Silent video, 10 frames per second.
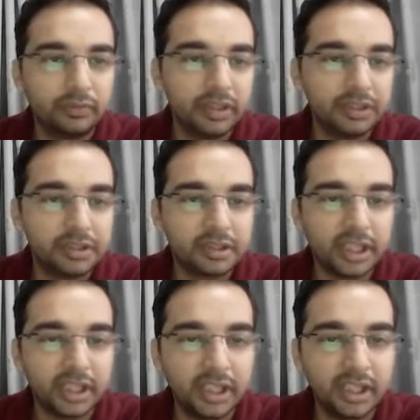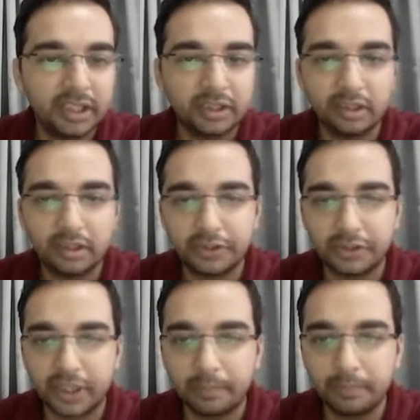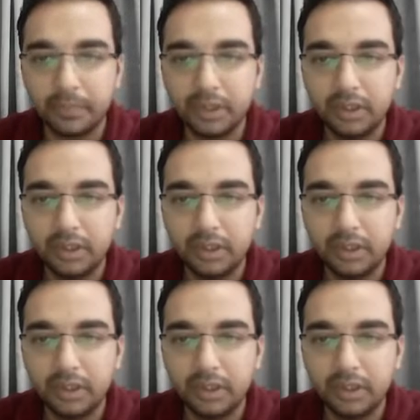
first, second, and third step